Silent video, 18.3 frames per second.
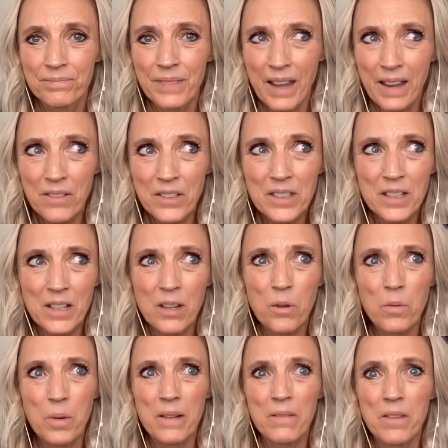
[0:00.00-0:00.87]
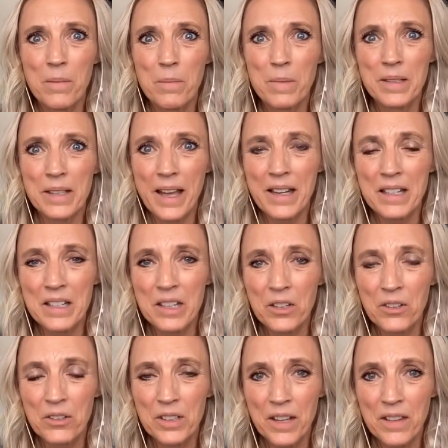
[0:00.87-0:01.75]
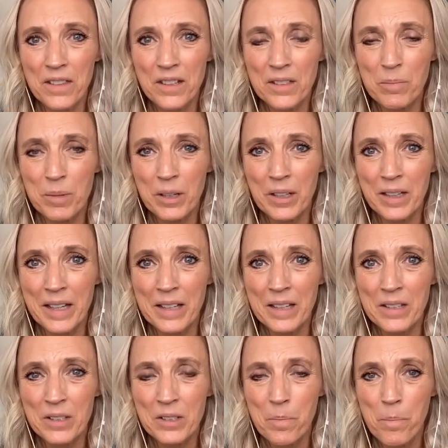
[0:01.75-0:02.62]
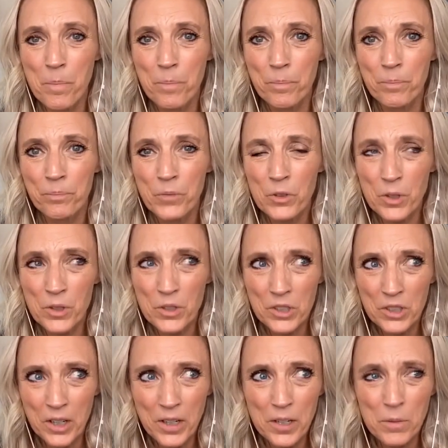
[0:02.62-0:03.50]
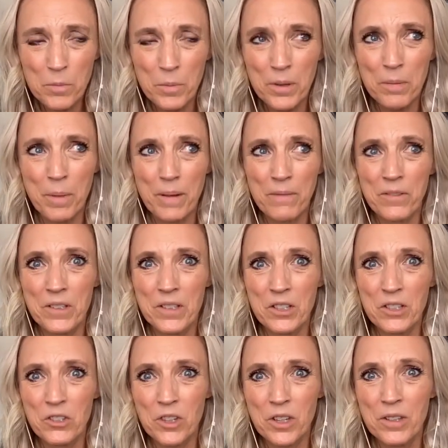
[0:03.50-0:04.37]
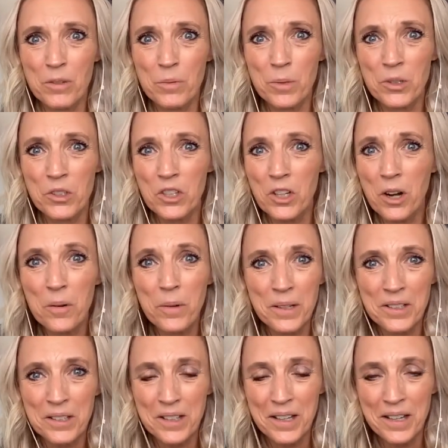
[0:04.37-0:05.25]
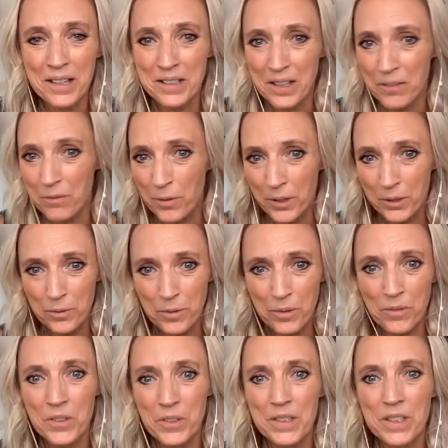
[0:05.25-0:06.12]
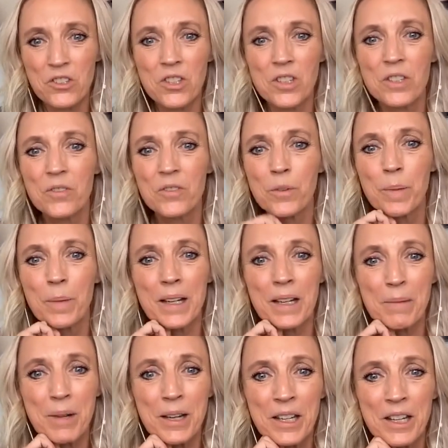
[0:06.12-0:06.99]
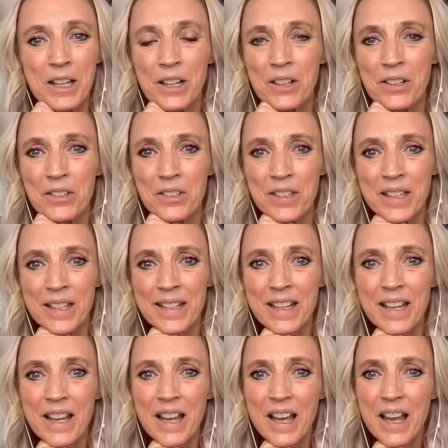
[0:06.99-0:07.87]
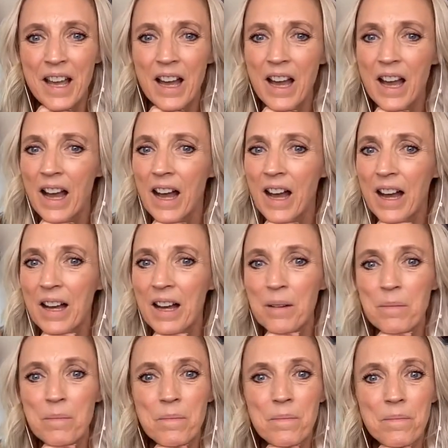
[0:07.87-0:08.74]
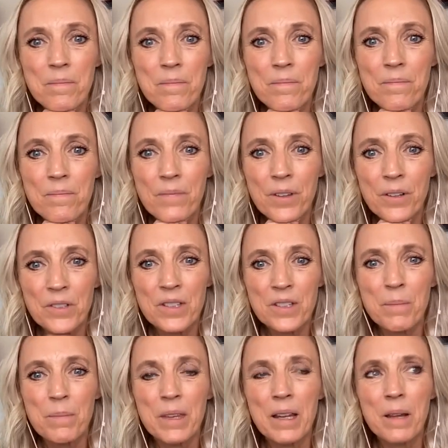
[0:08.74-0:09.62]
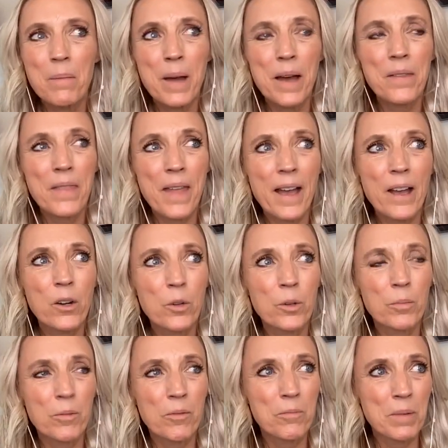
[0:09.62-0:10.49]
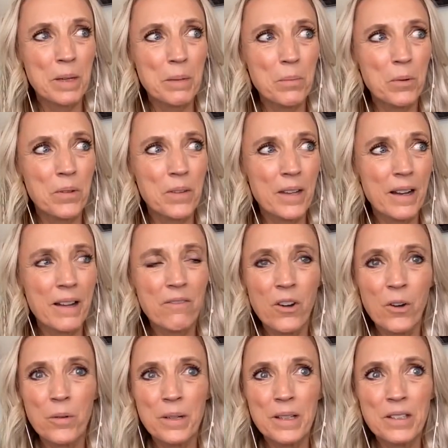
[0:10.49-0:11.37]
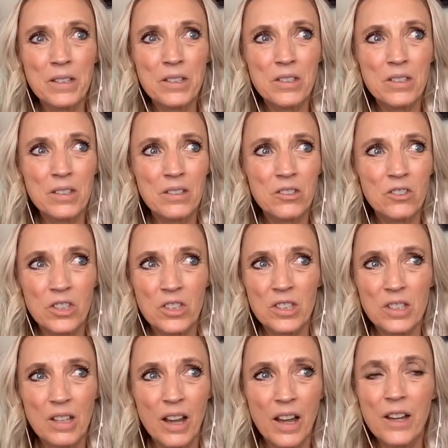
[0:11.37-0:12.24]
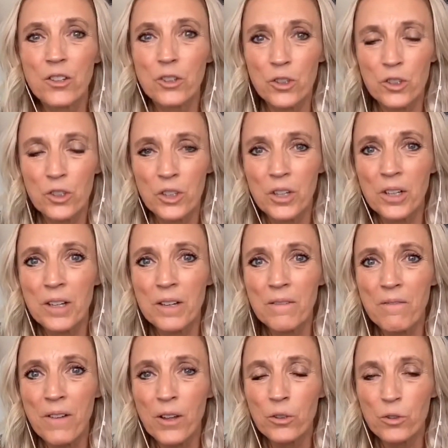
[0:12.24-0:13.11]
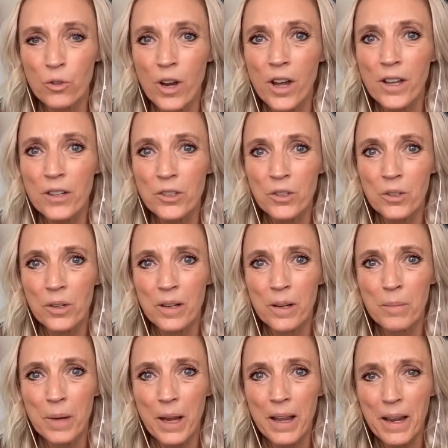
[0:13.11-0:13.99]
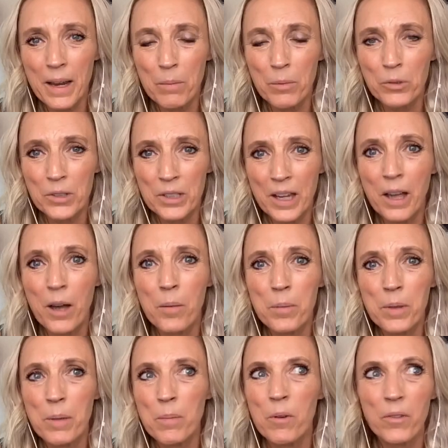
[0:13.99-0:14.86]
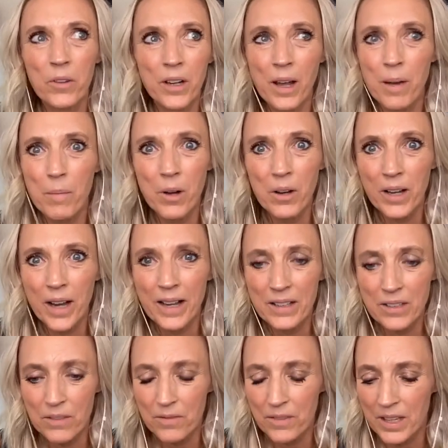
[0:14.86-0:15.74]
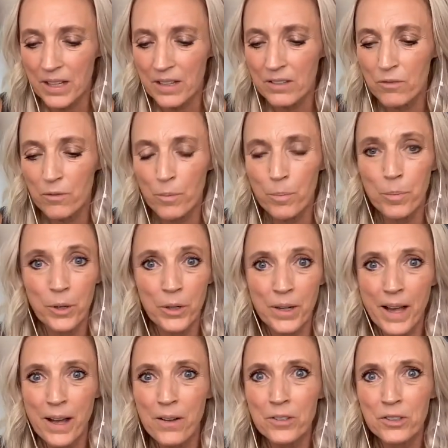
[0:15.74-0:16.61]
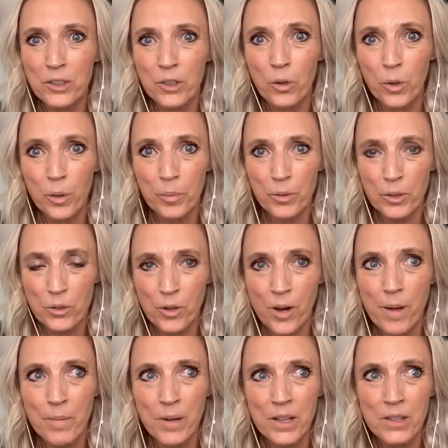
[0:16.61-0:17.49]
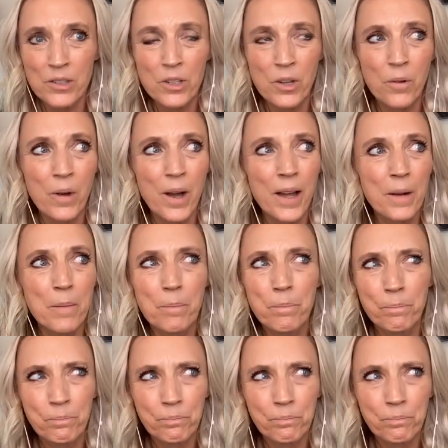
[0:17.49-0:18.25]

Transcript: Every single one of them has had a near death experience. So it started with my physicians, which it always does. I've worked with physicians for many, many years, and um, there's something about that group of people that I've always just understood and felt drawn to, and am able to help them overcome all kinds of things from burnout to corporate trauma and so on.